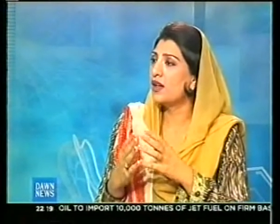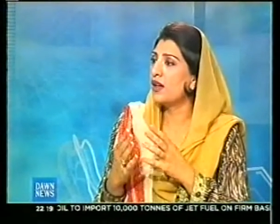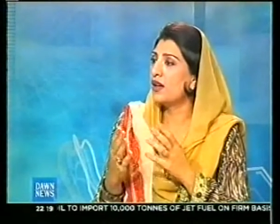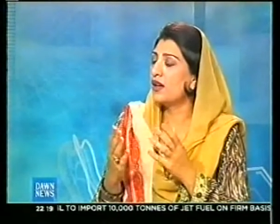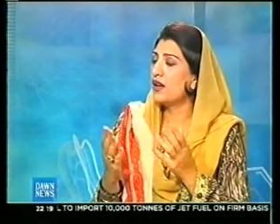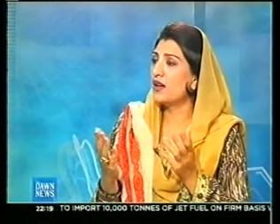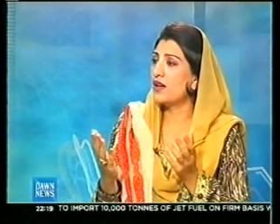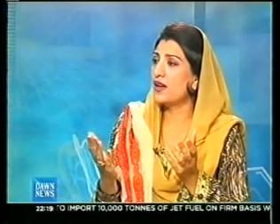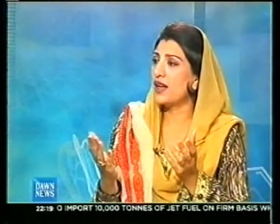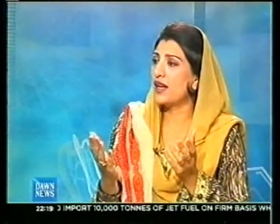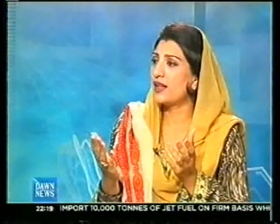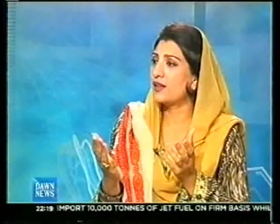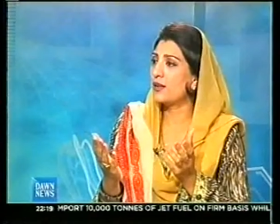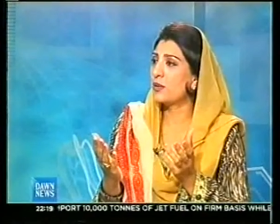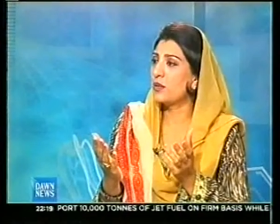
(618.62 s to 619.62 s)

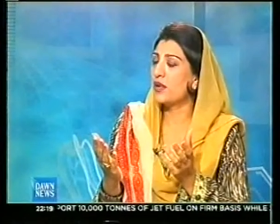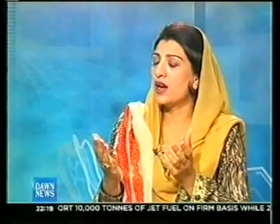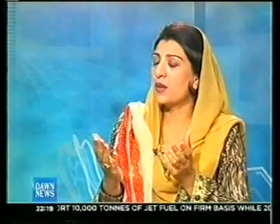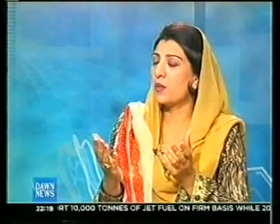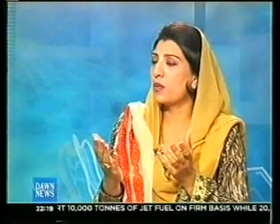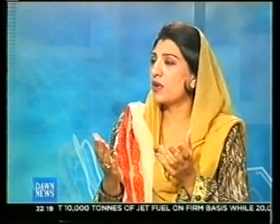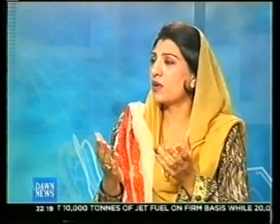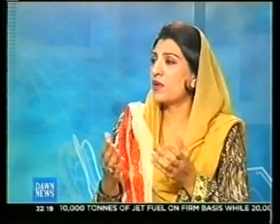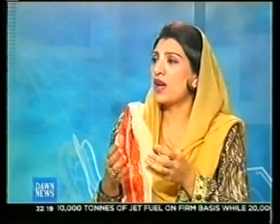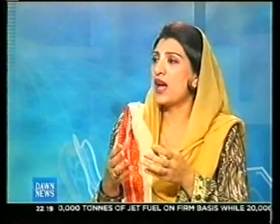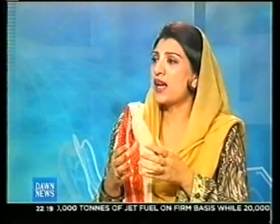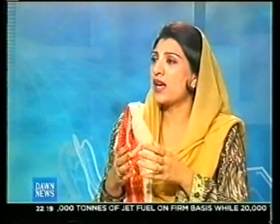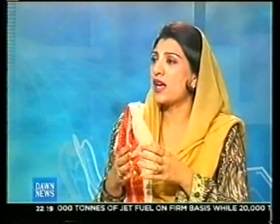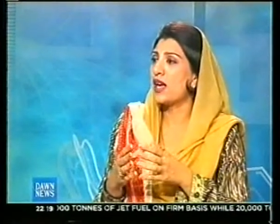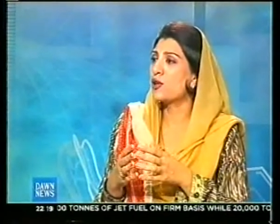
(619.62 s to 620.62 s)

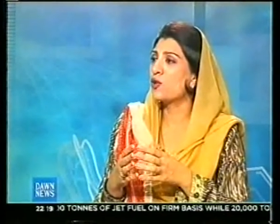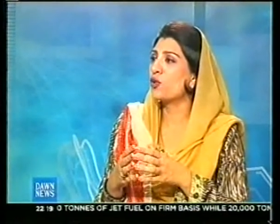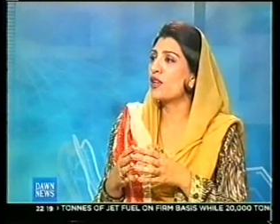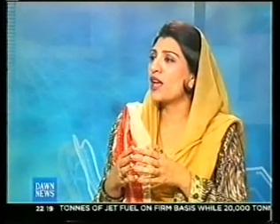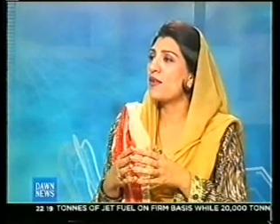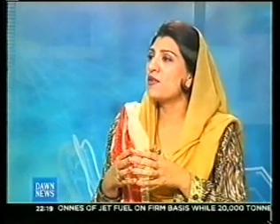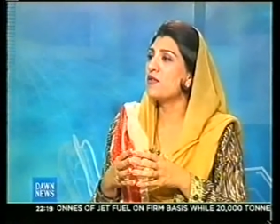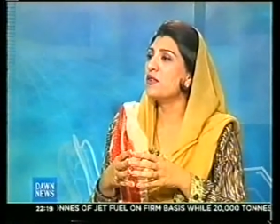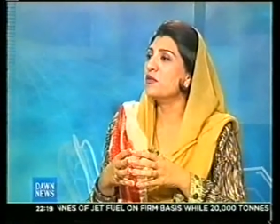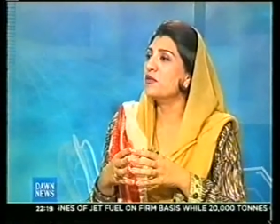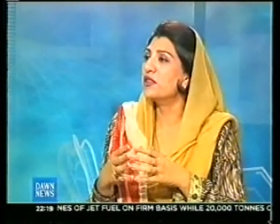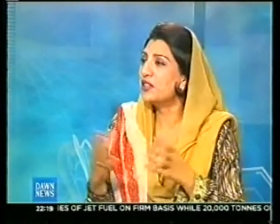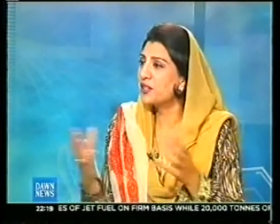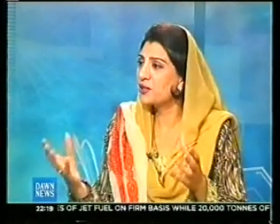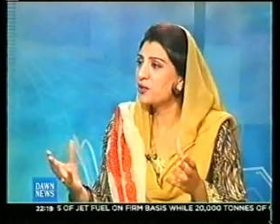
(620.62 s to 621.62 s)
I don't have even
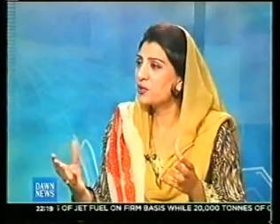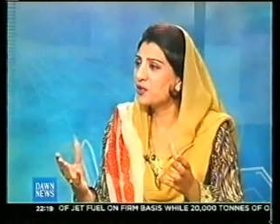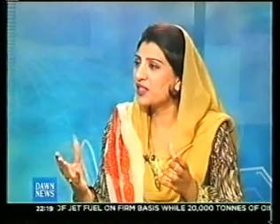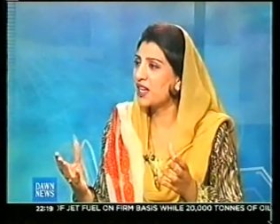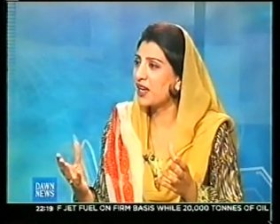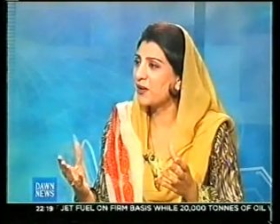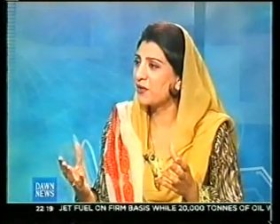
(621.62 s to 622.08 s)
words to say